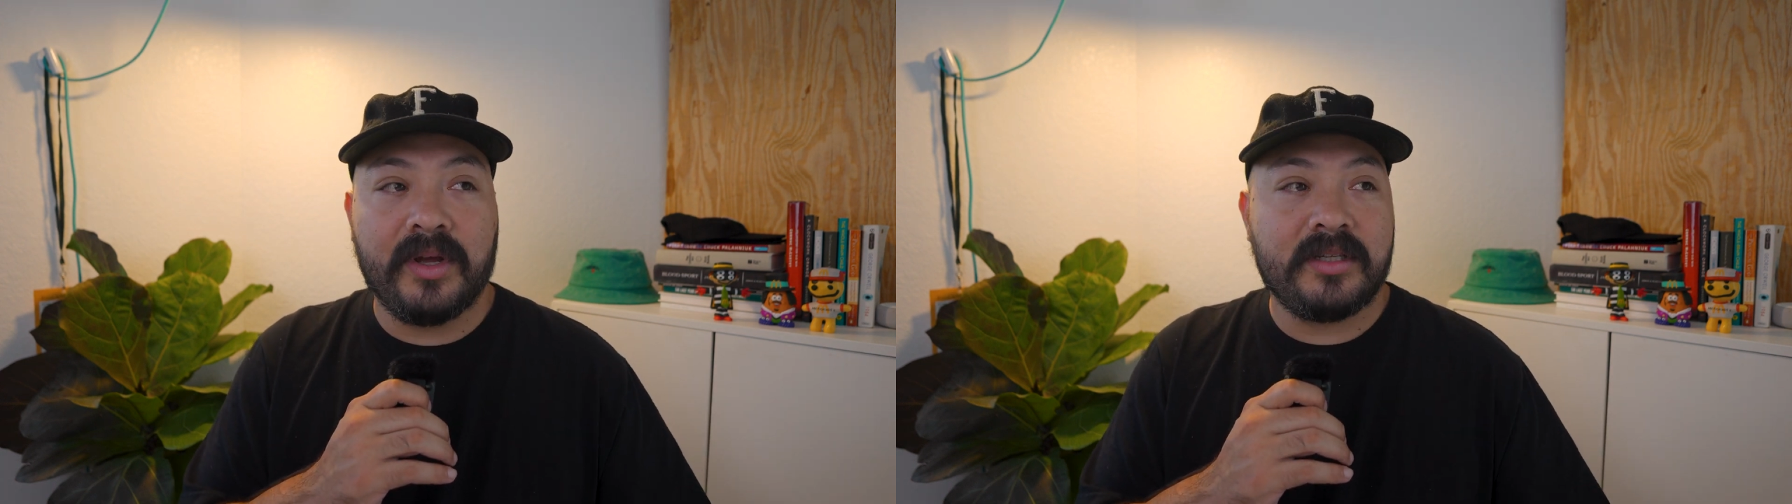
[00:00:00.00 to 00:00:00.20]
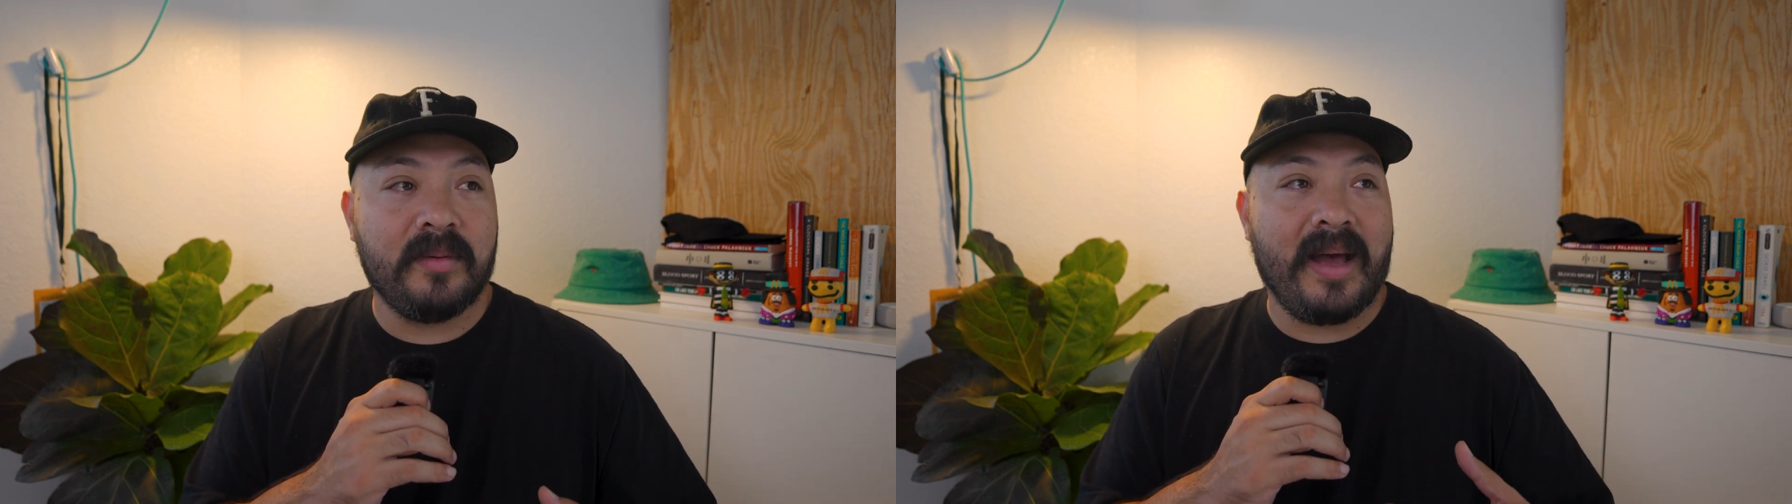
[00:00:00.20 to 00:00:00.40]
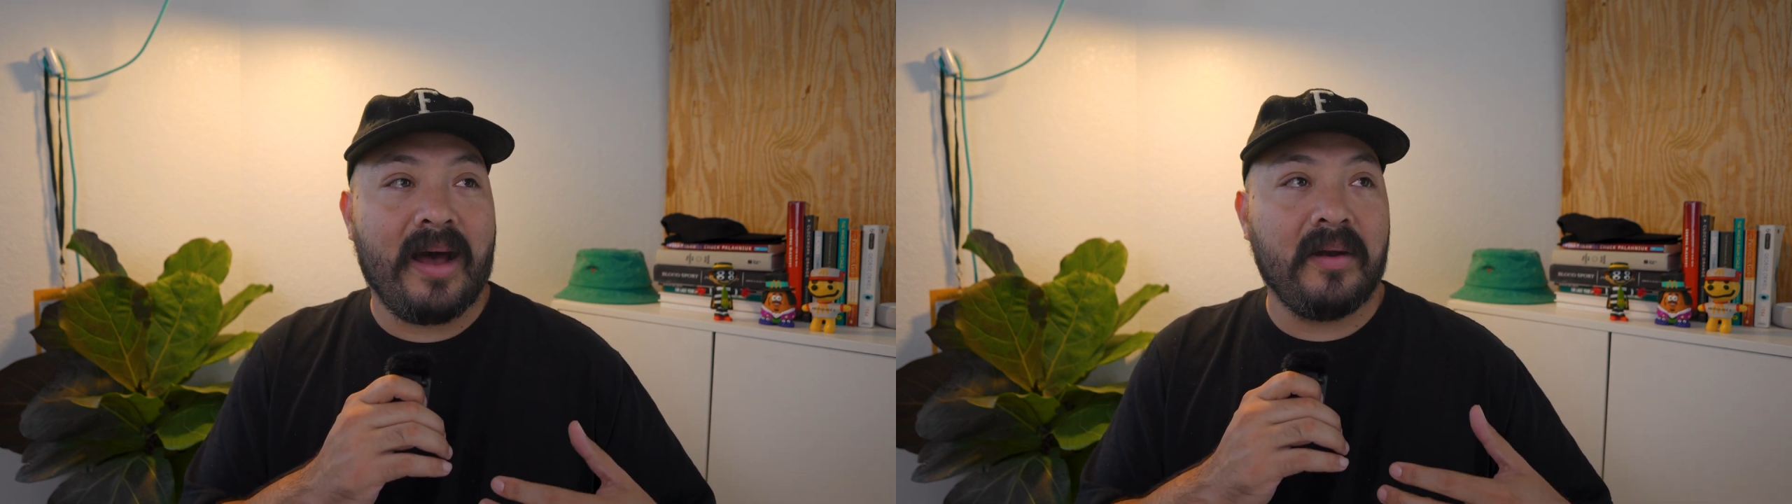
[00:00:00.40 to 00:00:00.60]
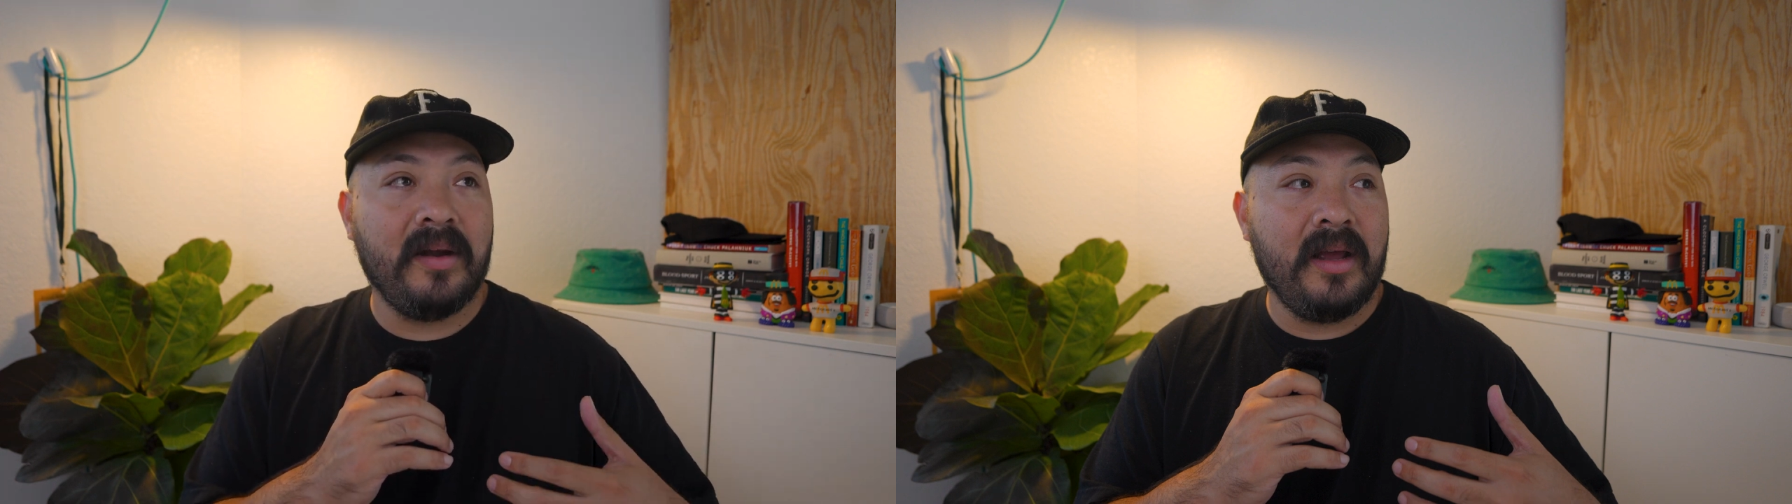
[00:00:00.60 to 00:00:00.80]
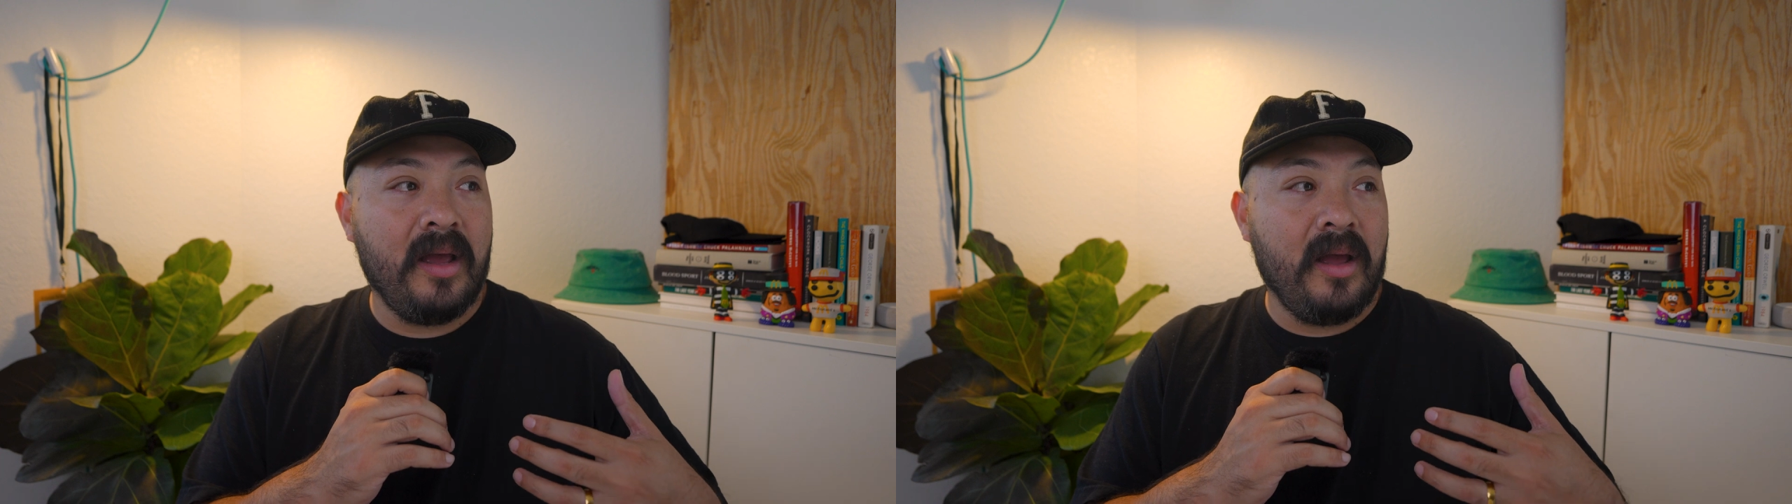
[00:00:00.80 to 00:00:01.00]
It's about
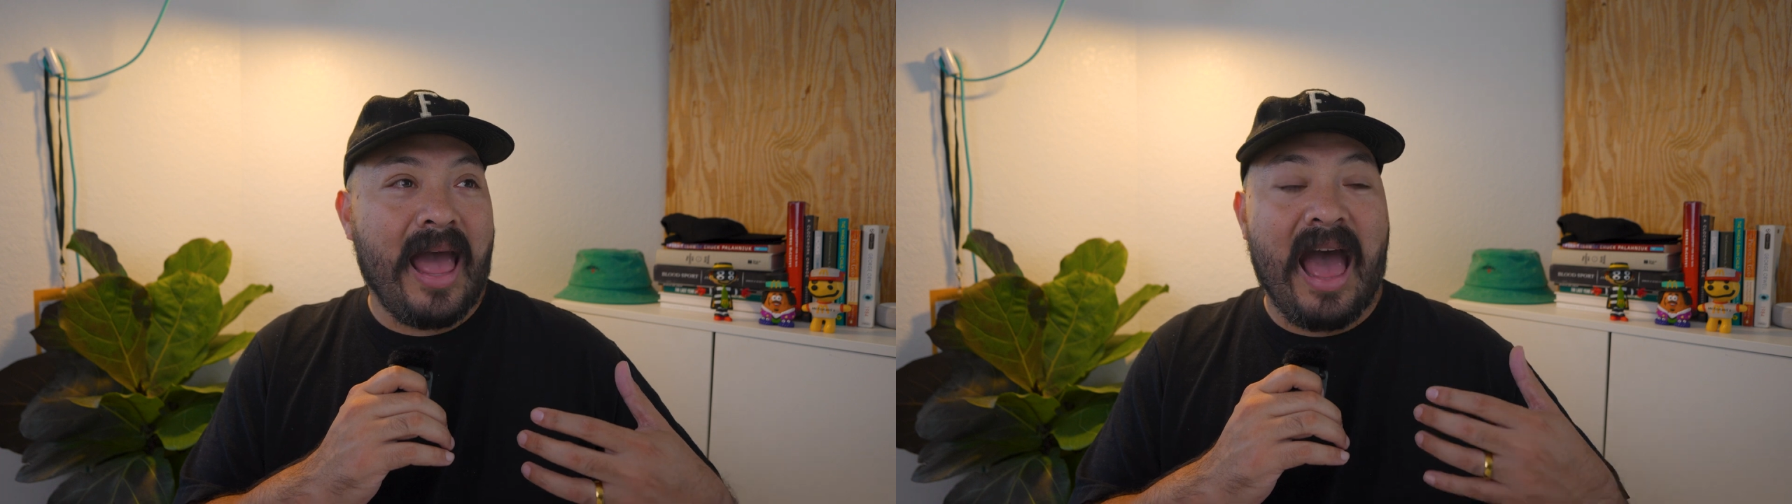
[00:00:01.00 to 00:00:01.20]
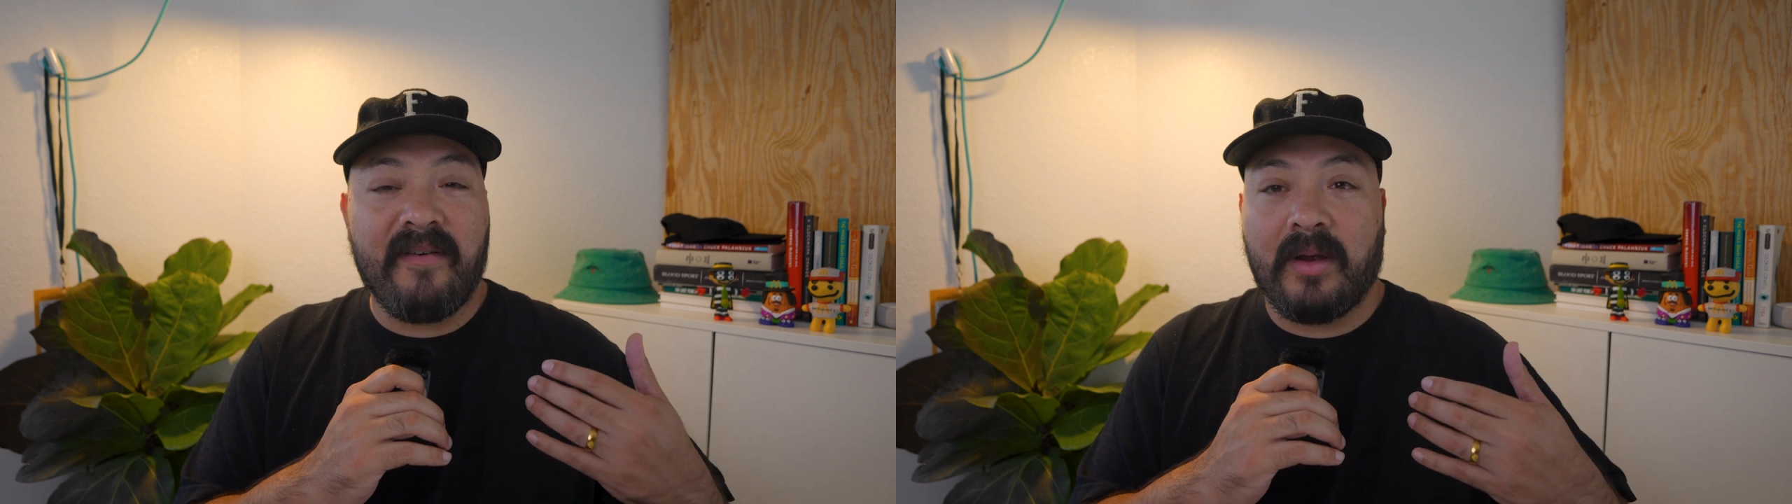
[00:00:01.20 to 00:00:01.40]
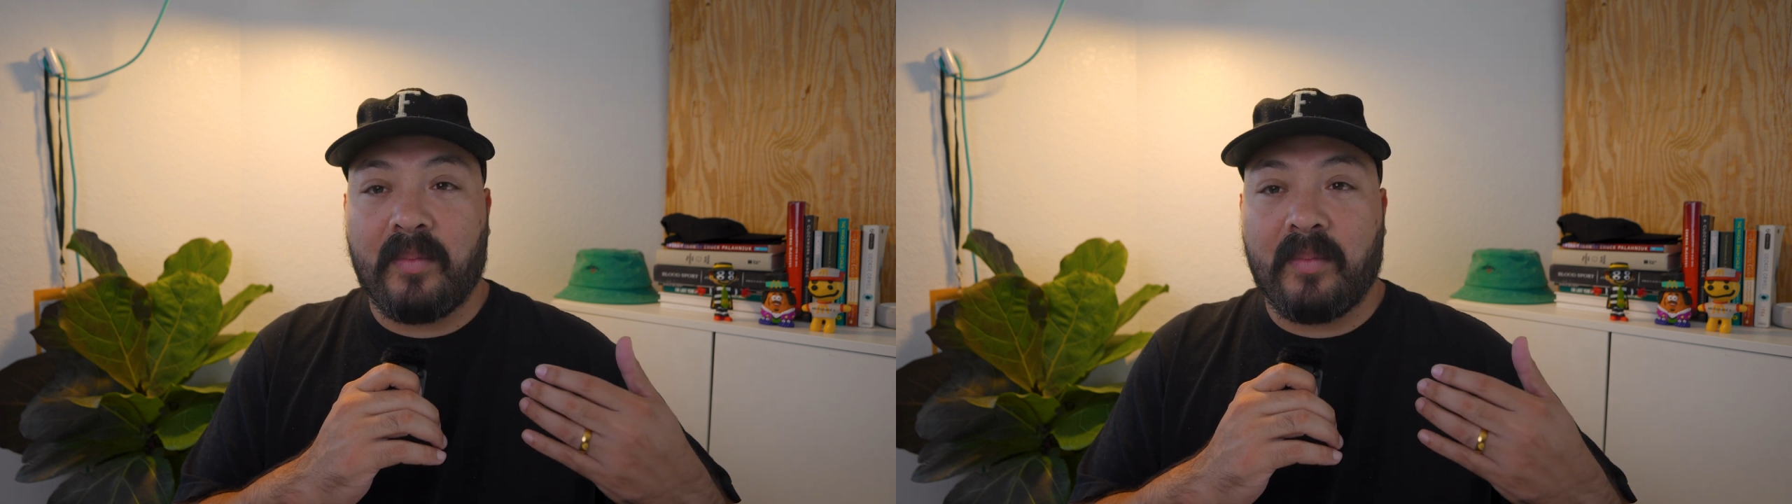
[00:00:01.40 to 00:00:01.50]
having